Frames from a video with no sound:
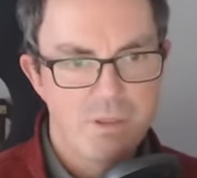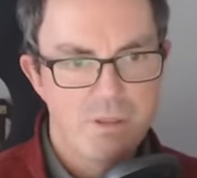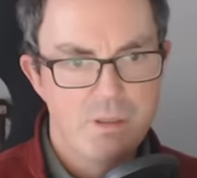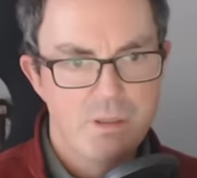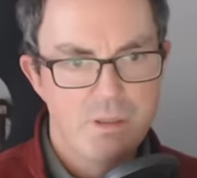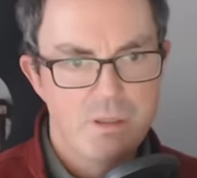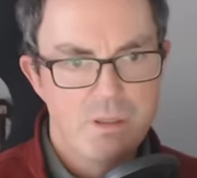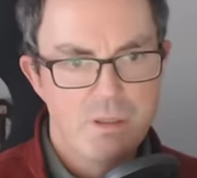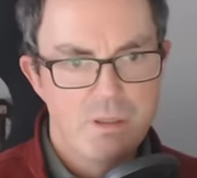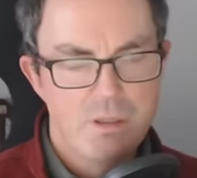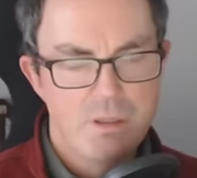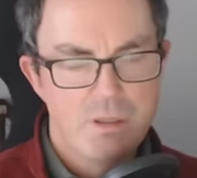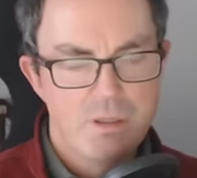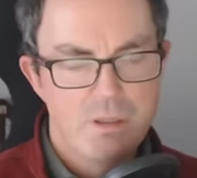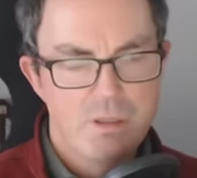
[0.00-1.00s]

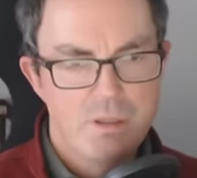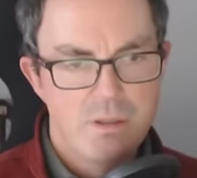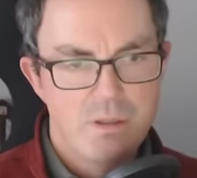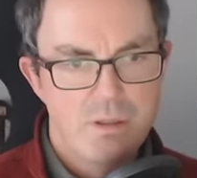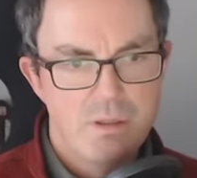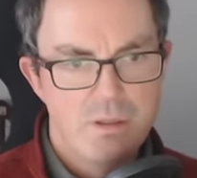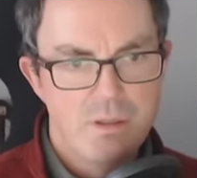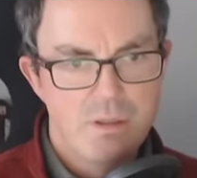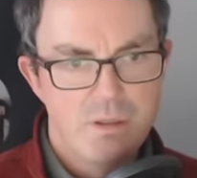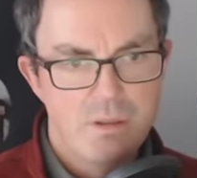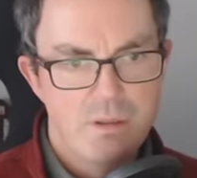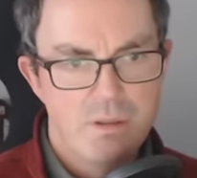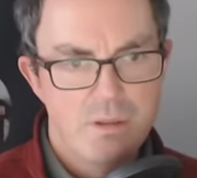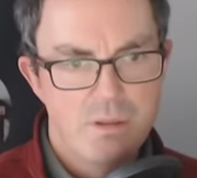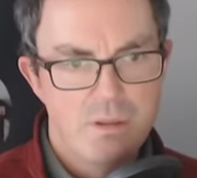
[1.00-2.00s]

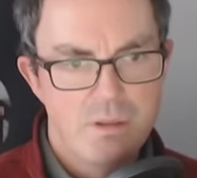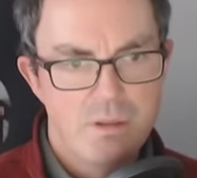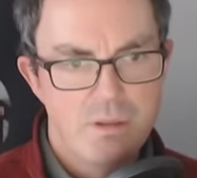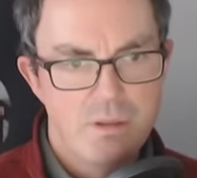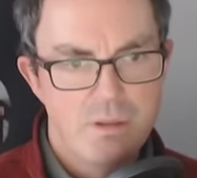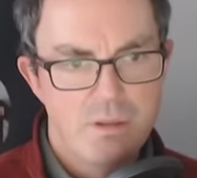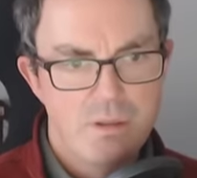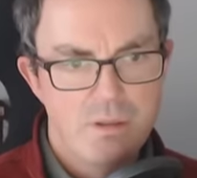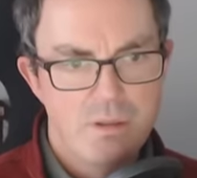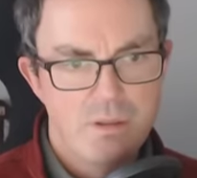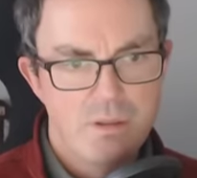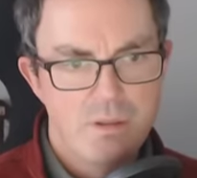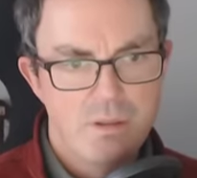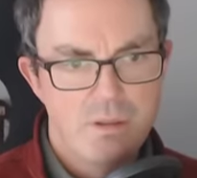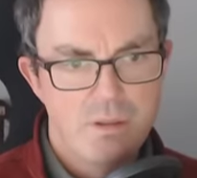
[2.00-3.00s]

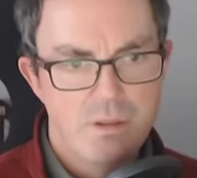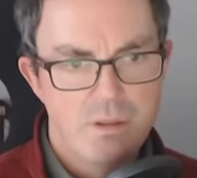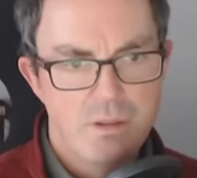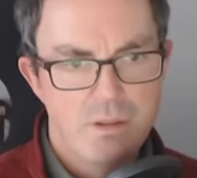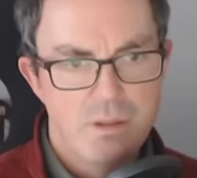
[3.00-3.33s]
[no speech]